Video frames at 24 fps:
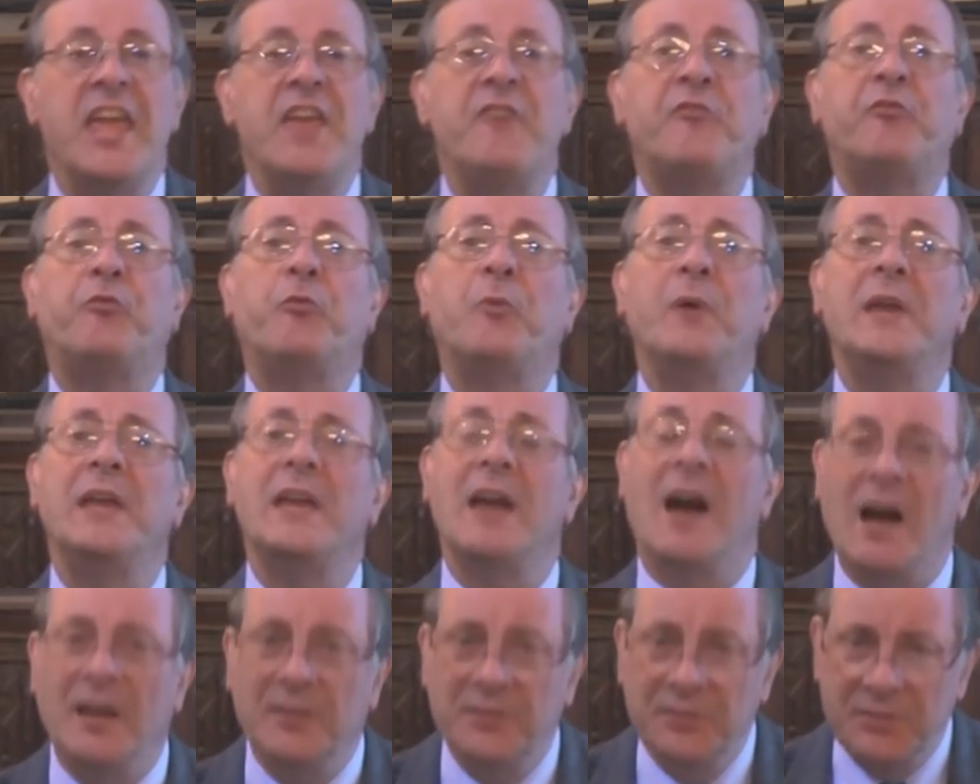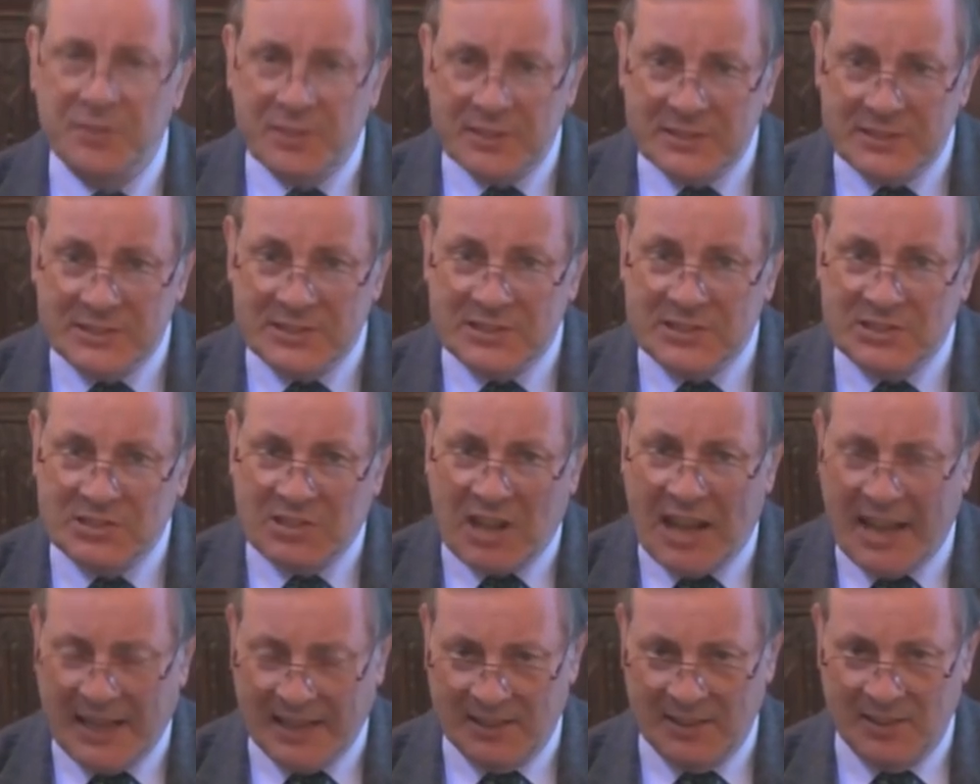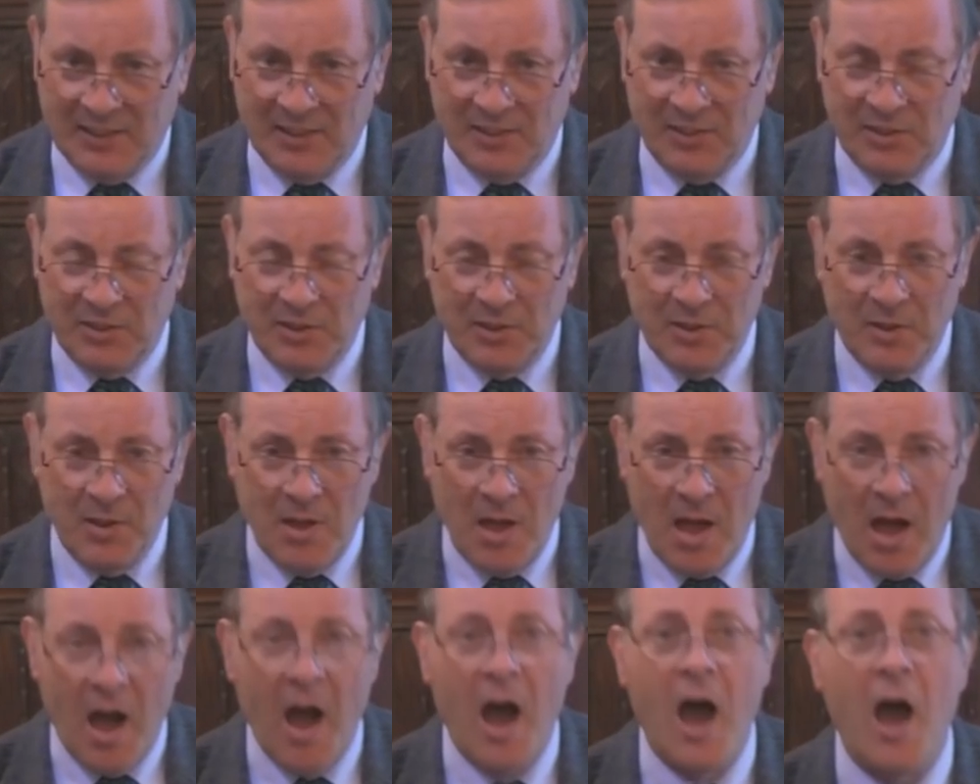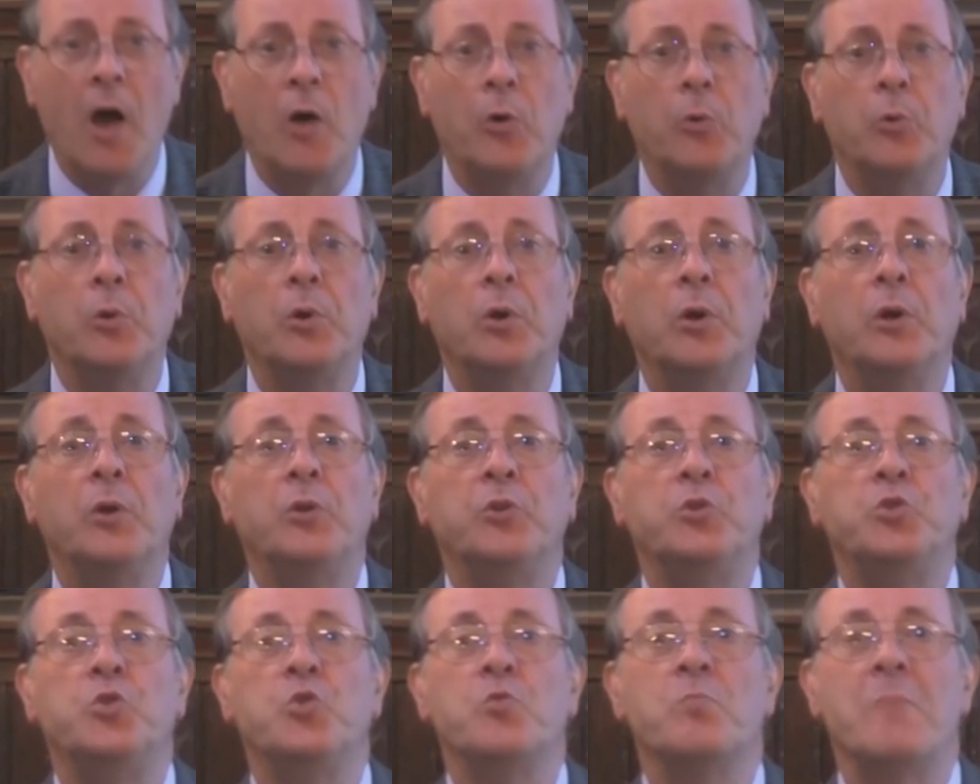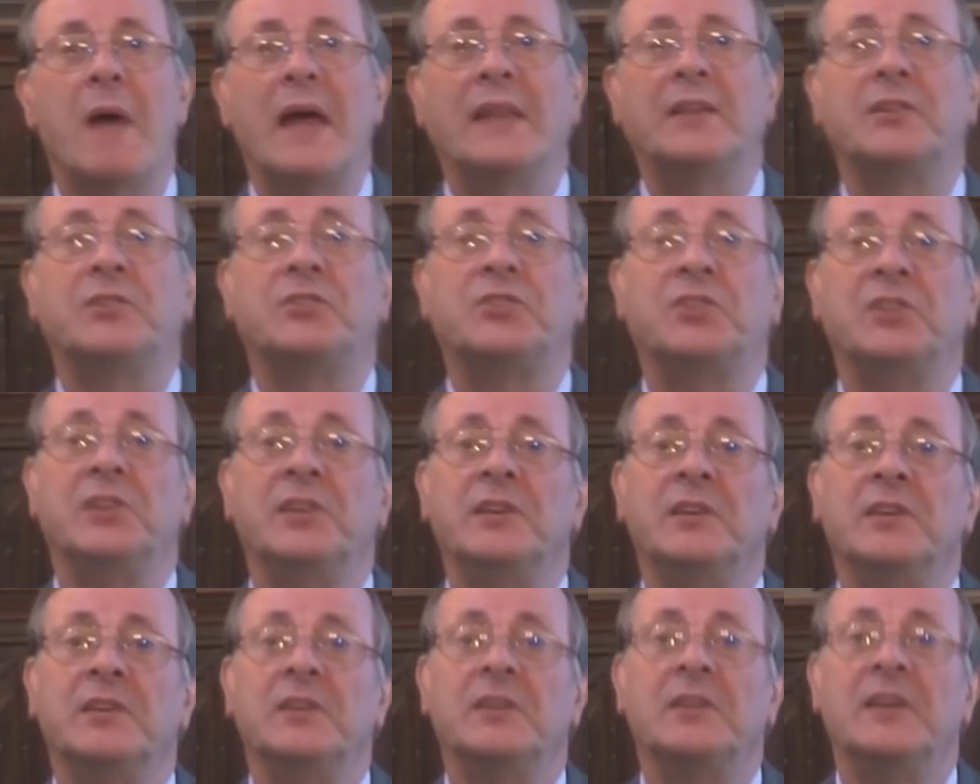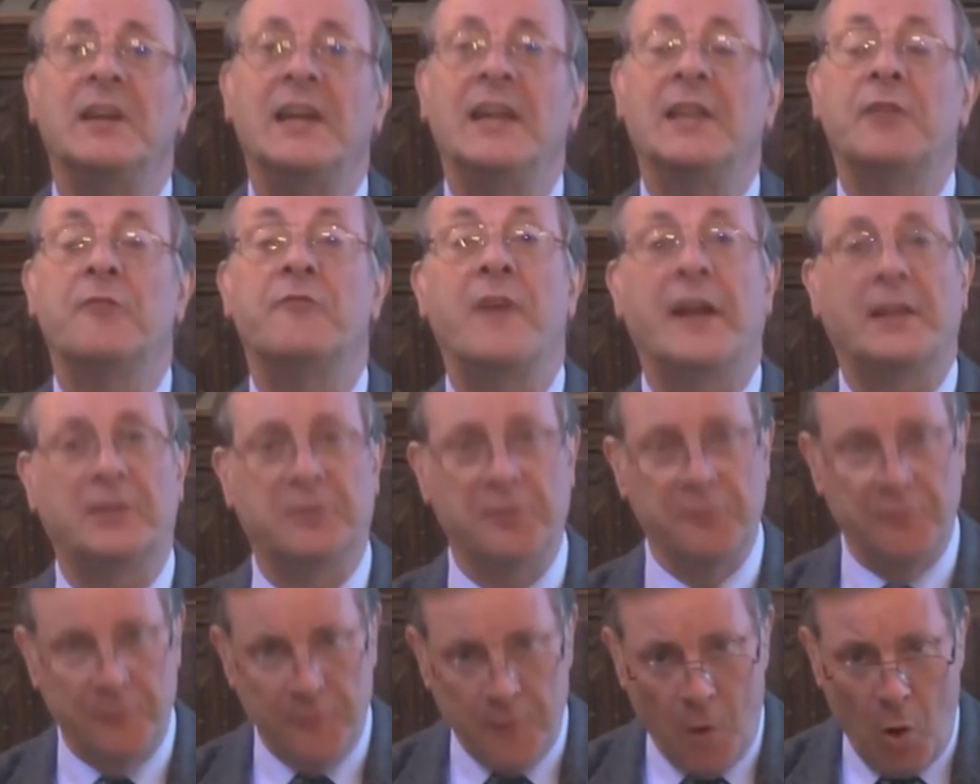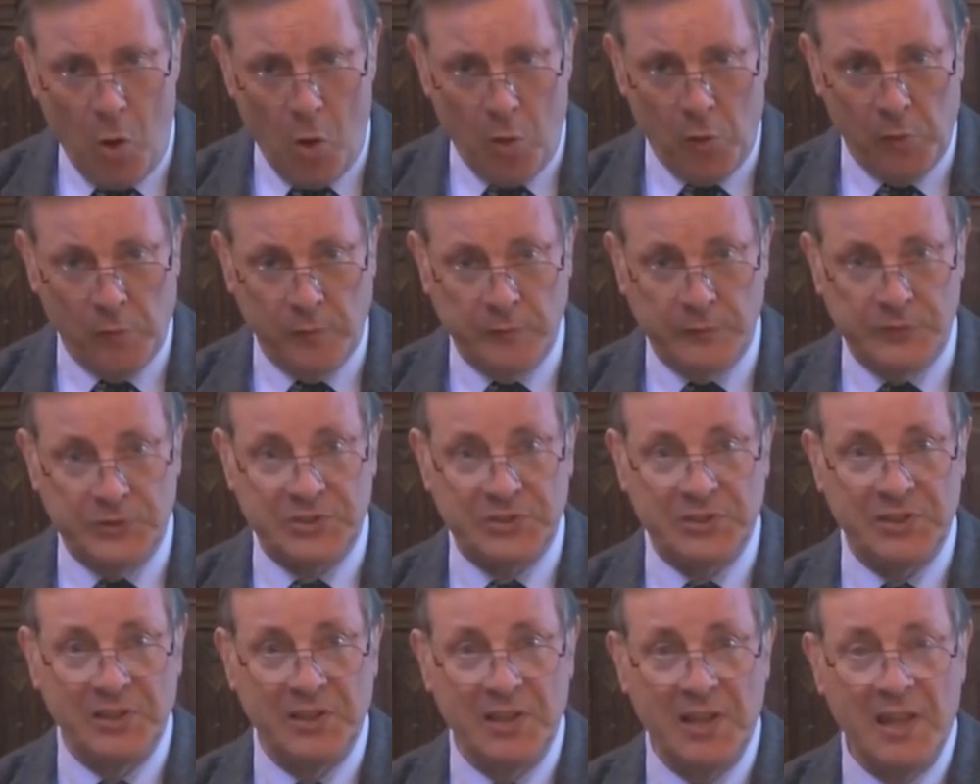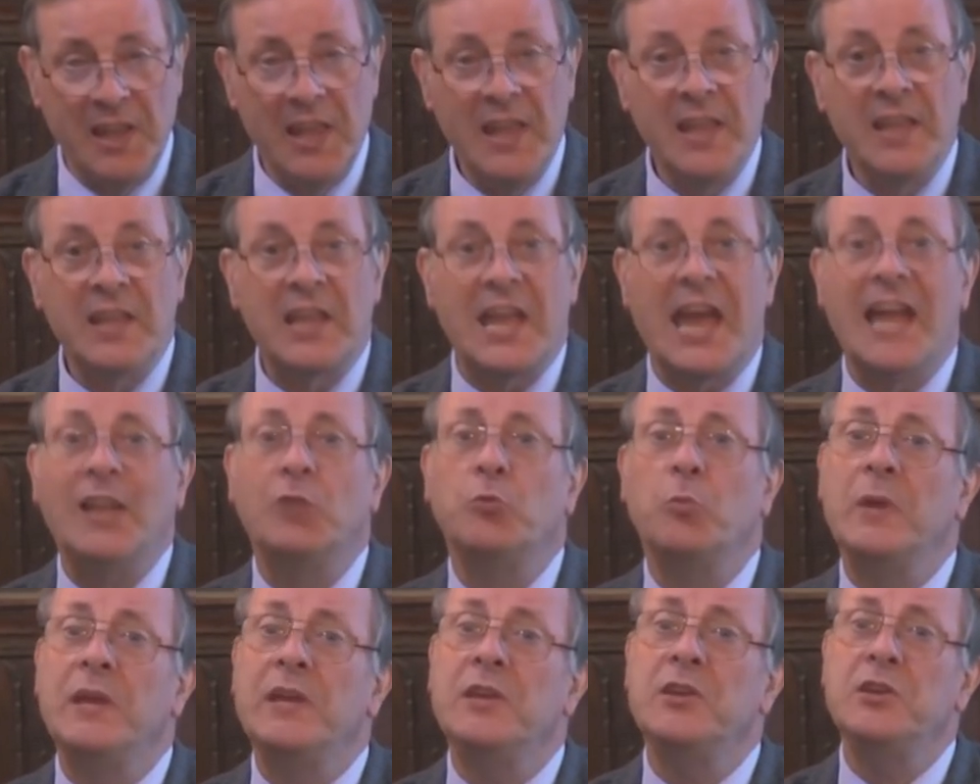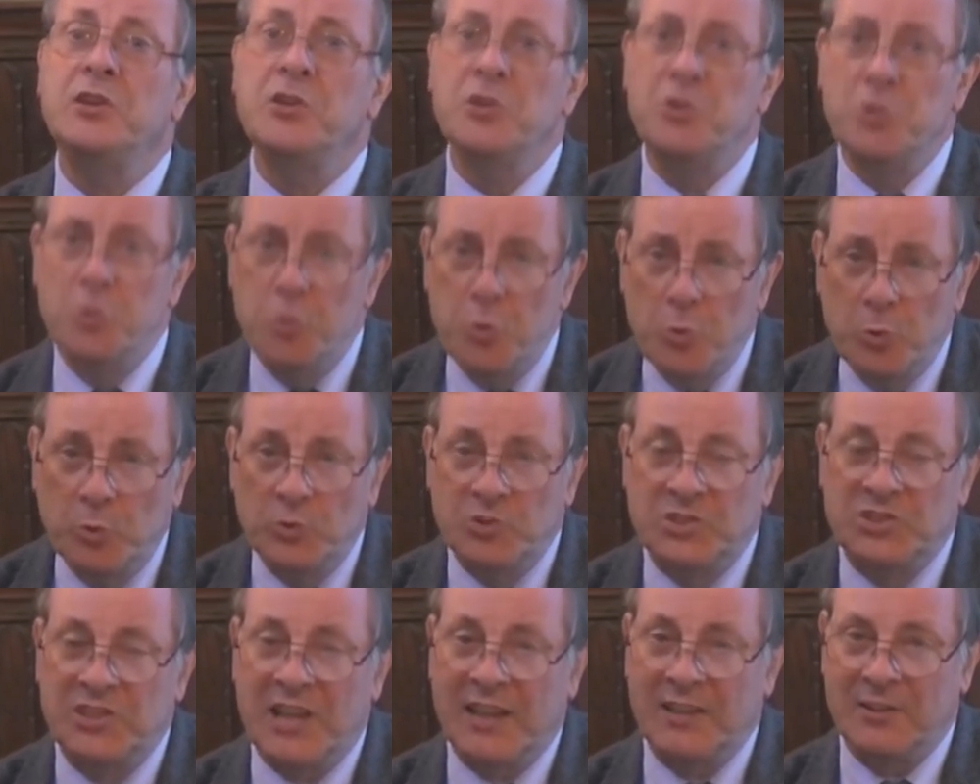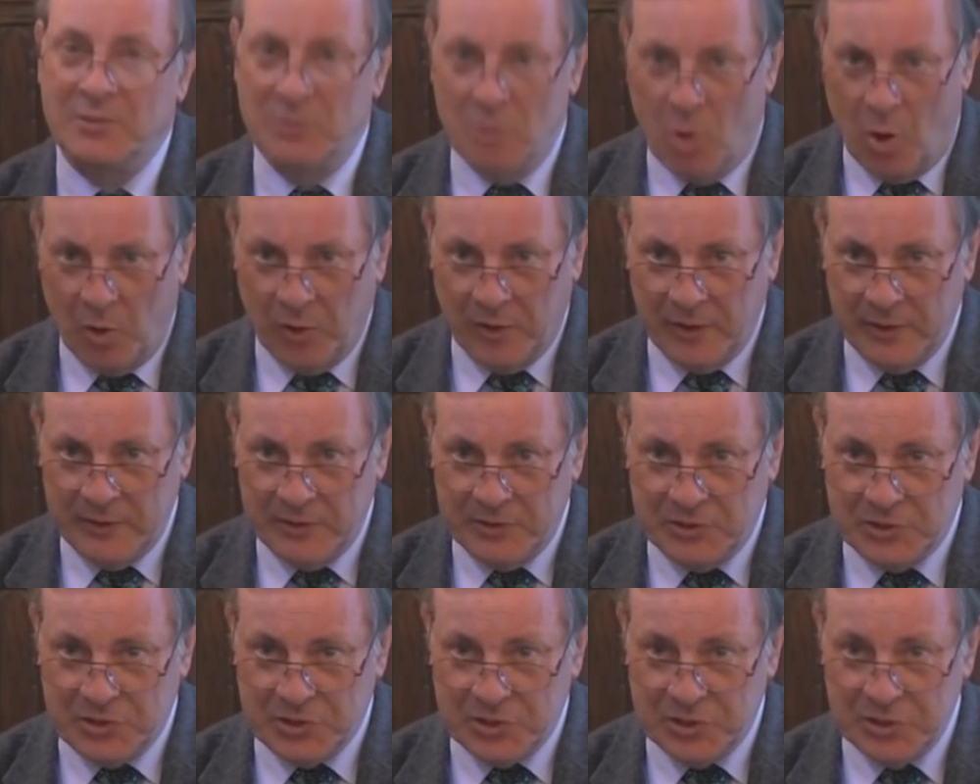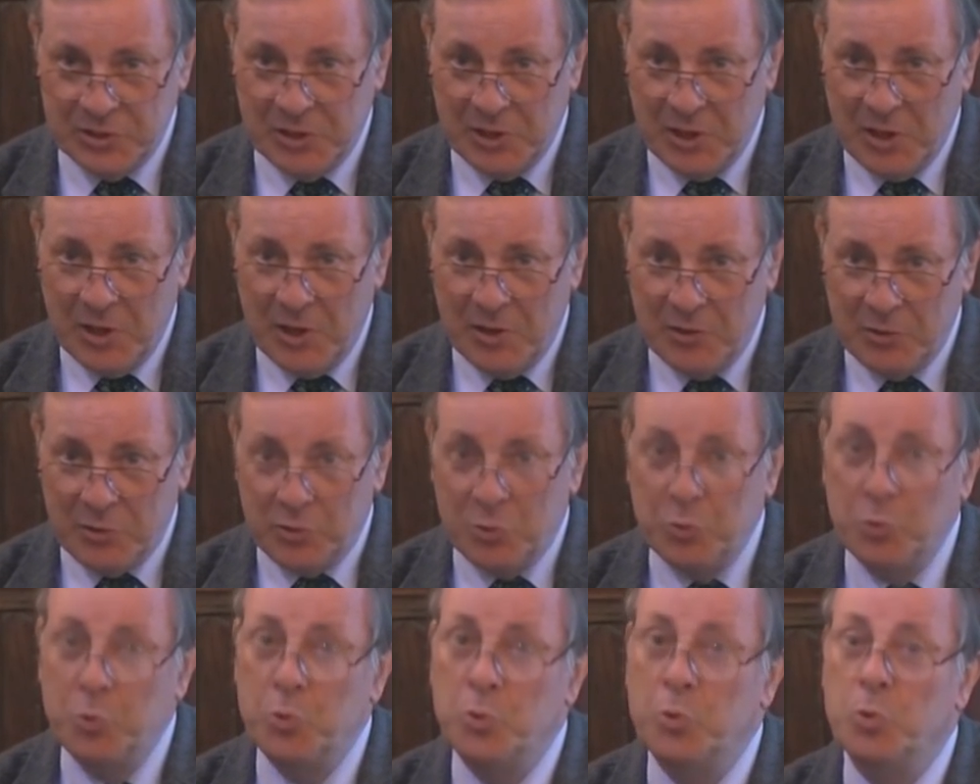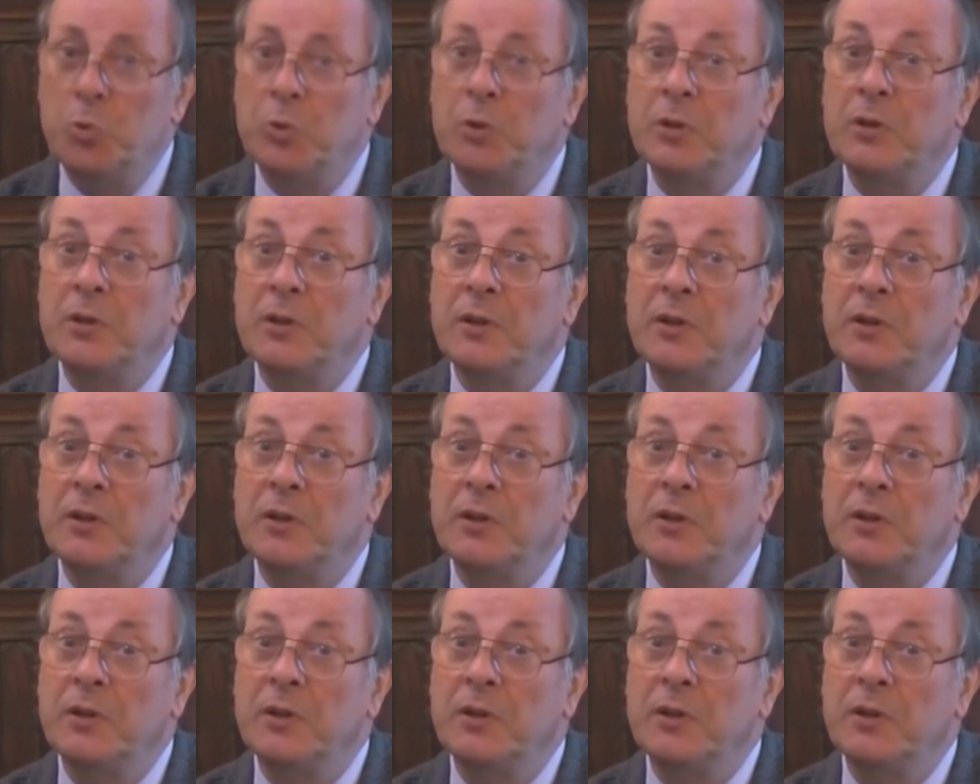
If we understand how humanity in effect evolves, can we use that knowledge to